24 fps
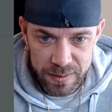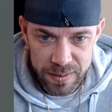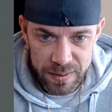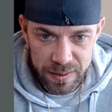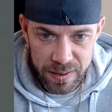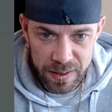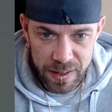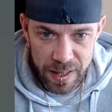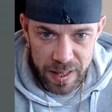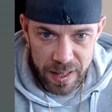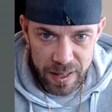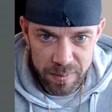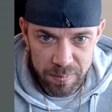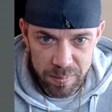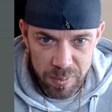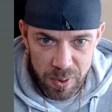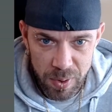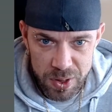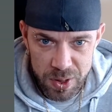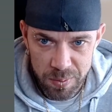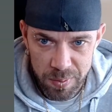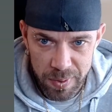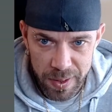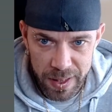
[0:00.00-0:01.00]
And
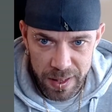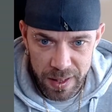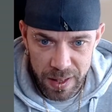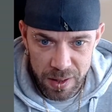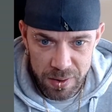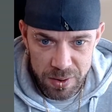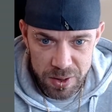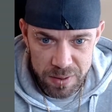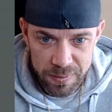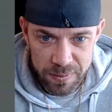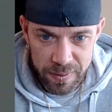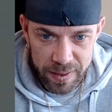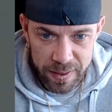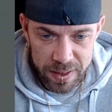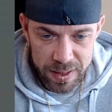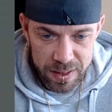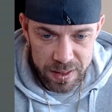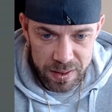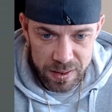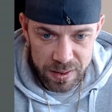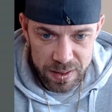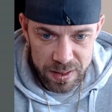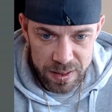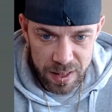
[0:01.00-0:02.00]
possibly loads of other
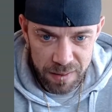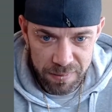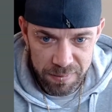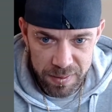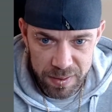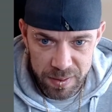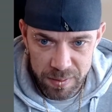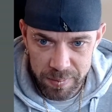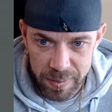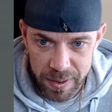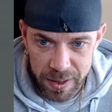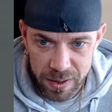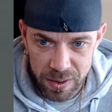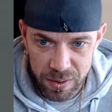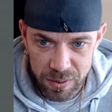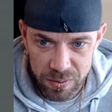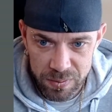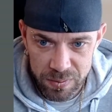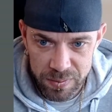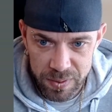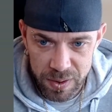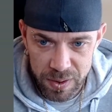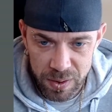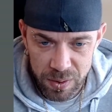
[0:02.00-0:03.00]
stuff that would be cool
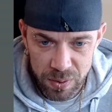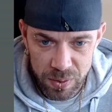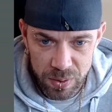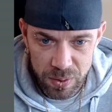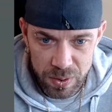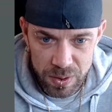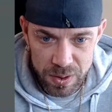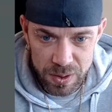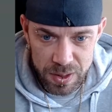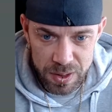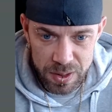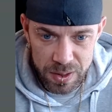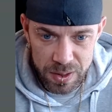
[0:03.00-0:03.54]
for orcs.